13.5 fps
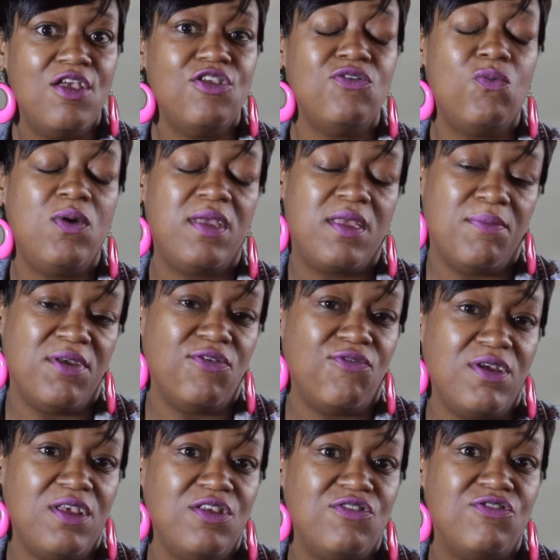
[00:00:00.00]
We can be
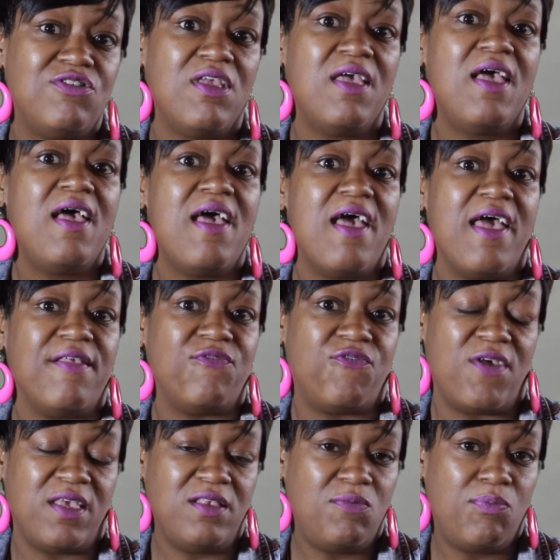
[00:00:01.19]
reached at
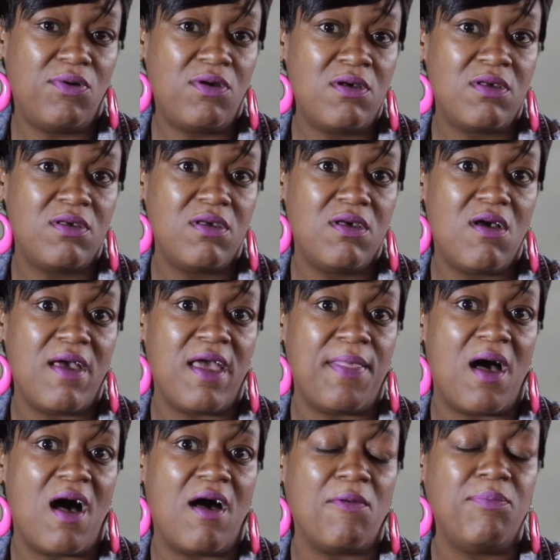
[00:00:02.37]
Facebook, at
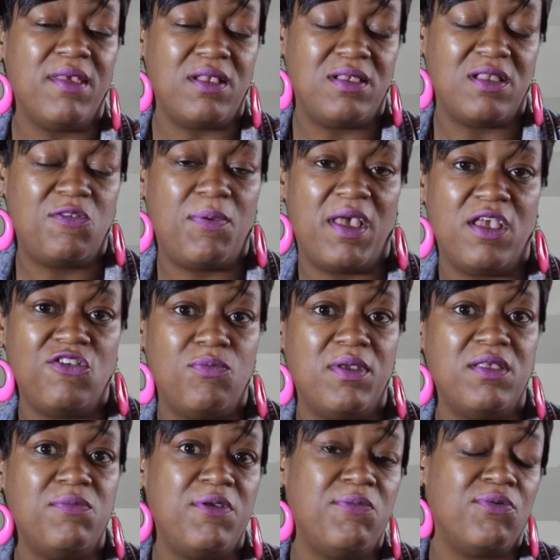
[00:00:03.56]
our business page,
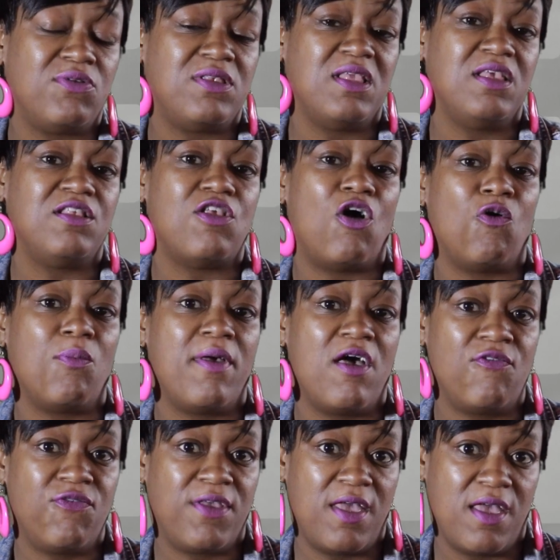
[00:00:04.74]
Meeting People's Needs Home
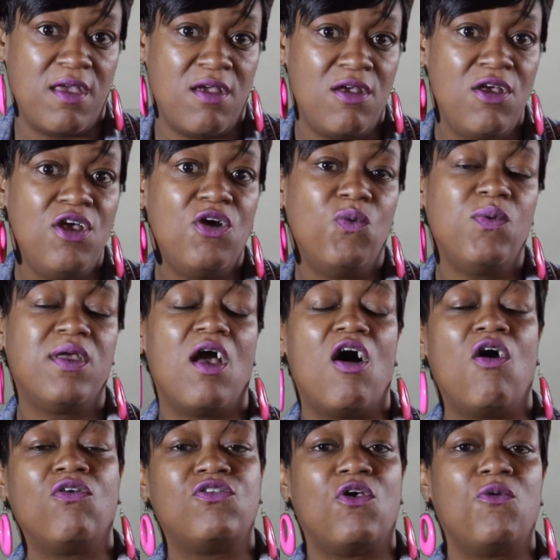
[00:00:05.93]
Health Care. We can
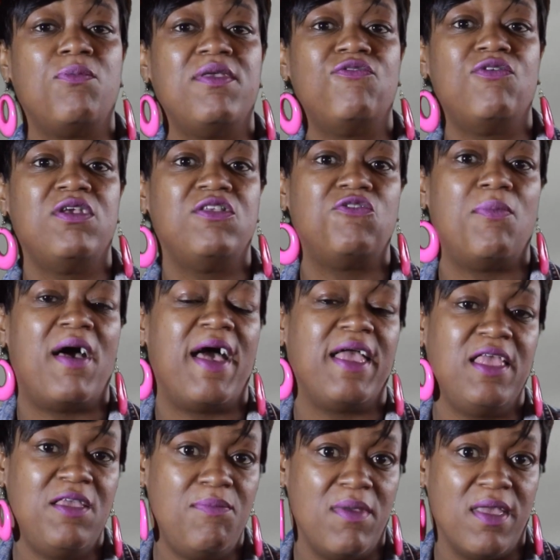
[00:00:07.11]
also be reached by
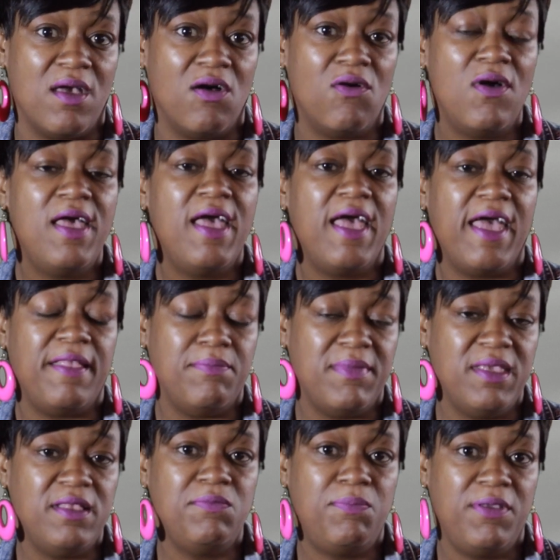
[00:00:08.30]
email at
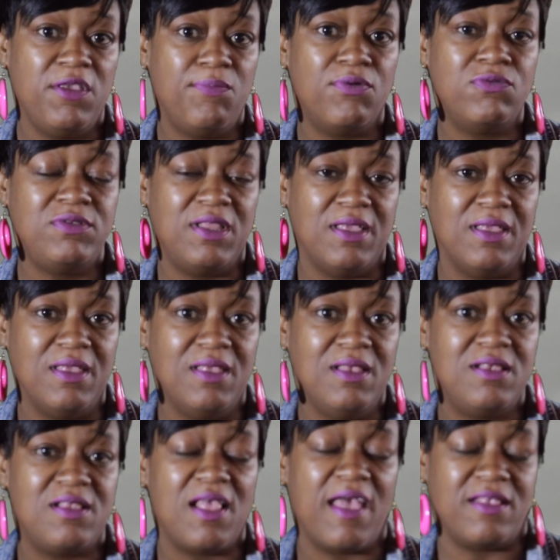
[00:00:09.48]

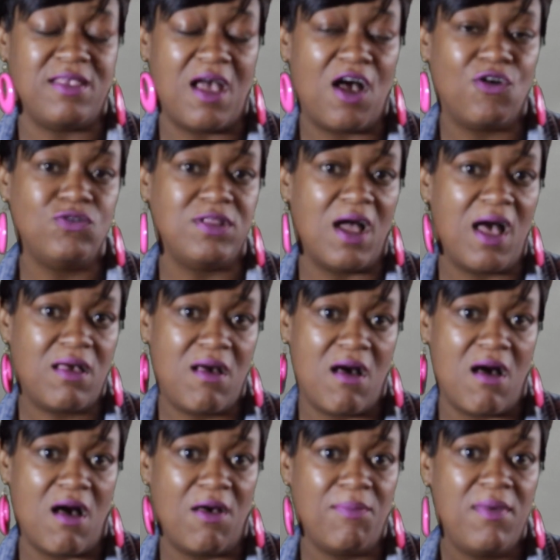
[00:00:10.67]

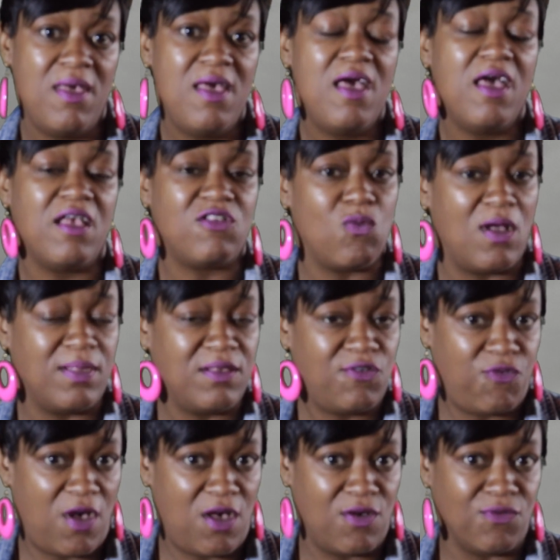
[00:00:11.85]
meetingpeopleneeds@yahoo.com, as well as
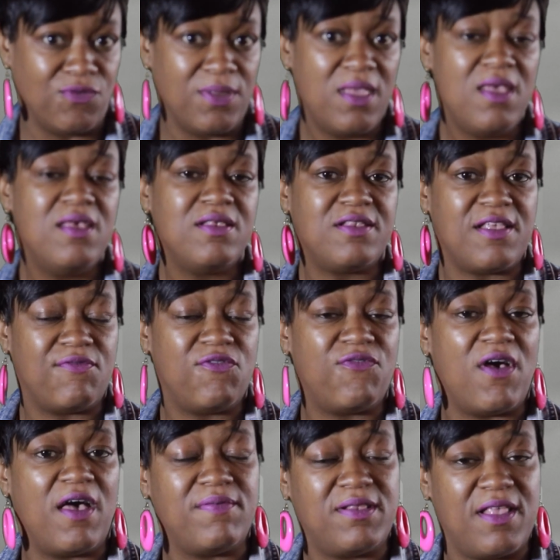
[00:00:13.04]
phone
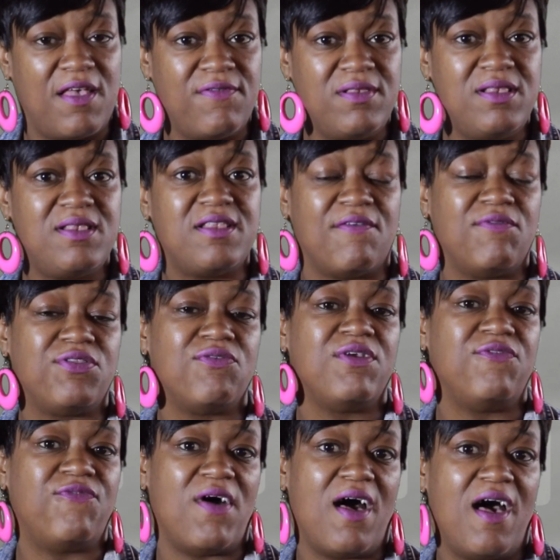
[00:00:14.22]

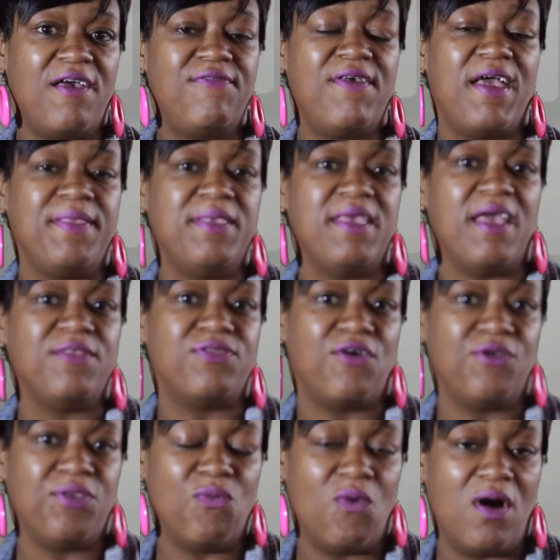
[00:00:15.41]

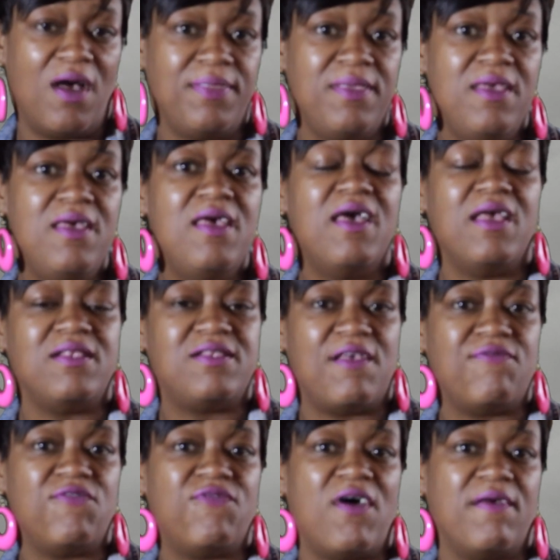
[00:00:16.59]
757-735-8831 and
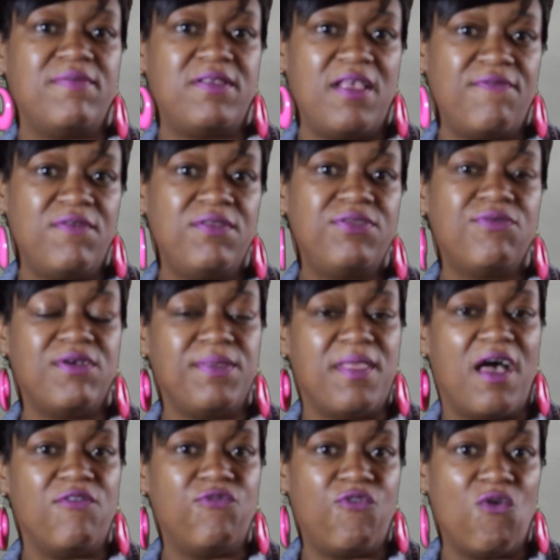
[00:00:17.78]

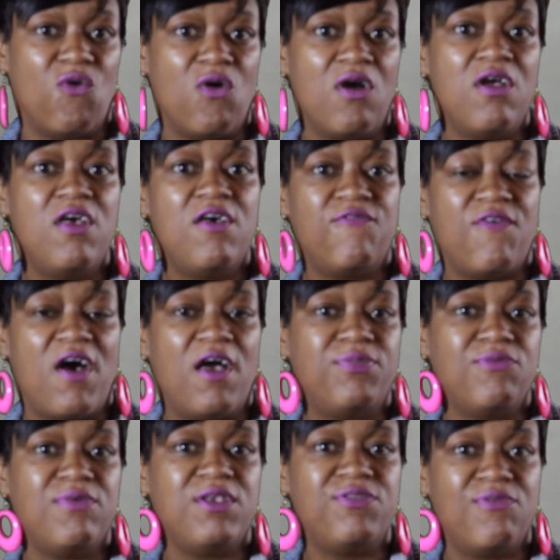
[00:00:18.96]

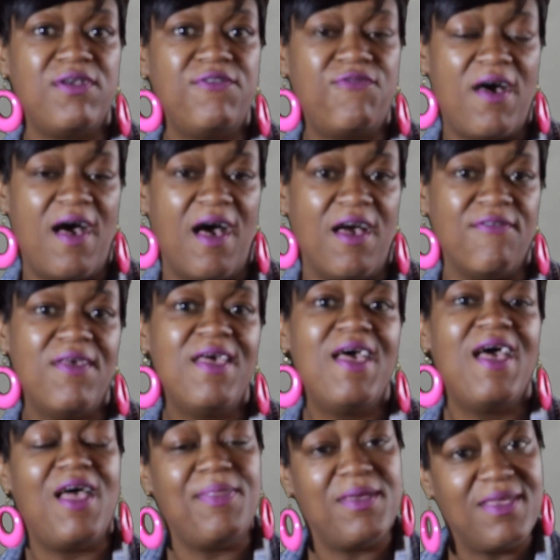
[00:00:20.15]
757-394-5335.
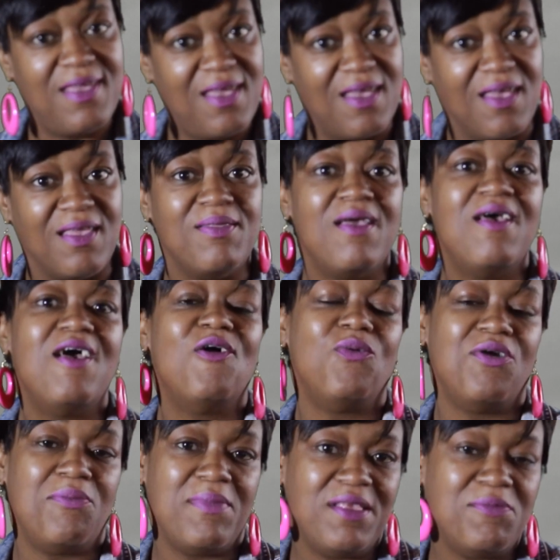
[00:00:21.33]
And again,
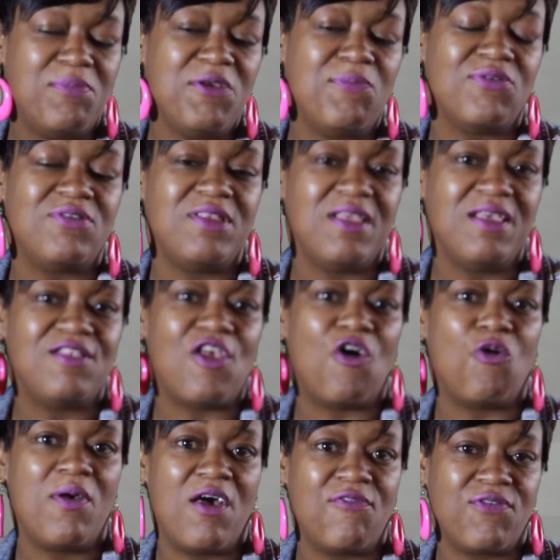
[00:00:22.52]
we're Meeting People's Needs
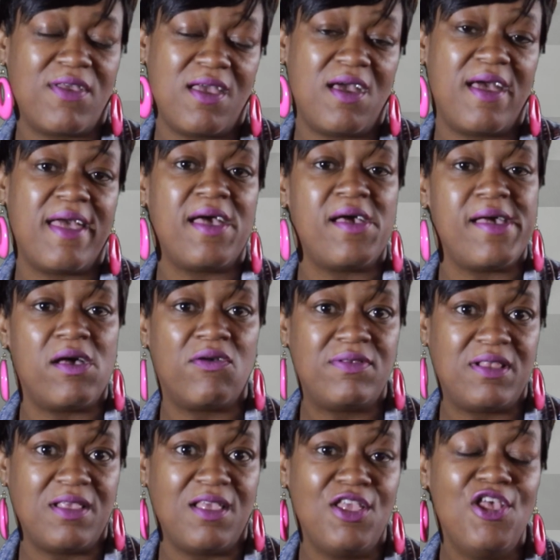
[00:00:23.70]
Home Health Care
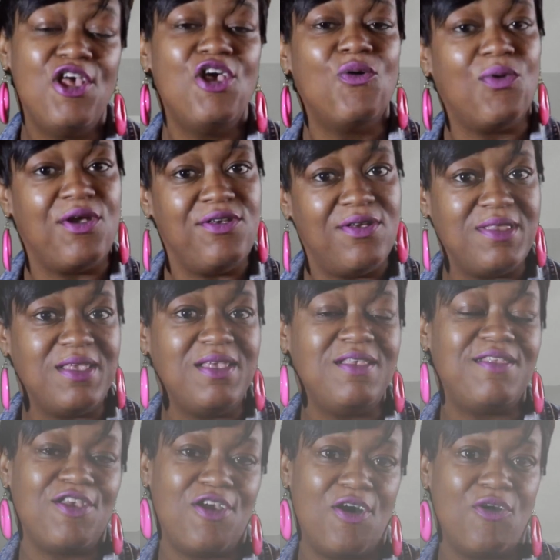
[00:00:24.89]
LLC, where your needs
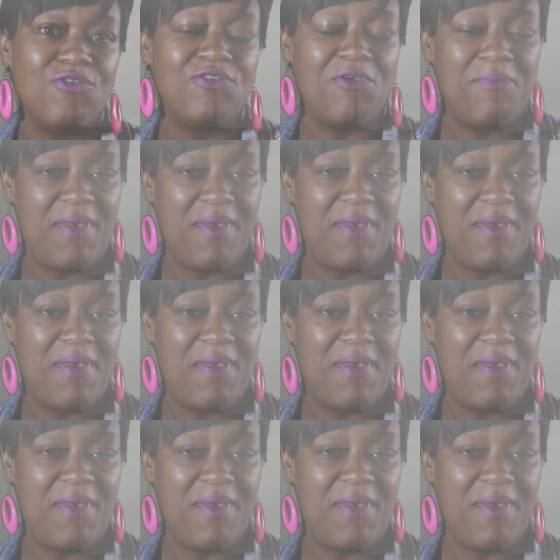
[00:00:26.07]
and goals are